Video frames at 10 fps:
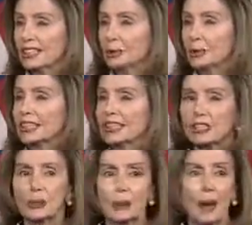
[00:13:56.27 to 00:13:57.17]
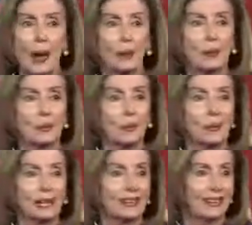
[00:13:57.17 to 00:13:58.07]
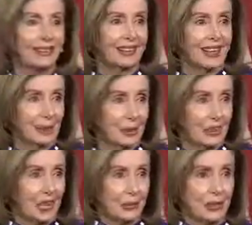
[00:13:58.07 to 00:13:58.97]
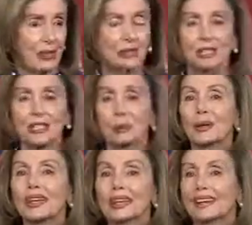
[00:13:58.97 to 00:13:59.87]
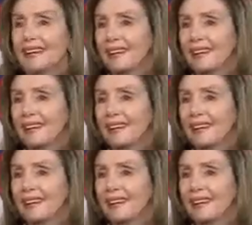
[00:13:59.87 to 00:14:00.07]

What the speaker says: to unleash the power of women, as we observed this week,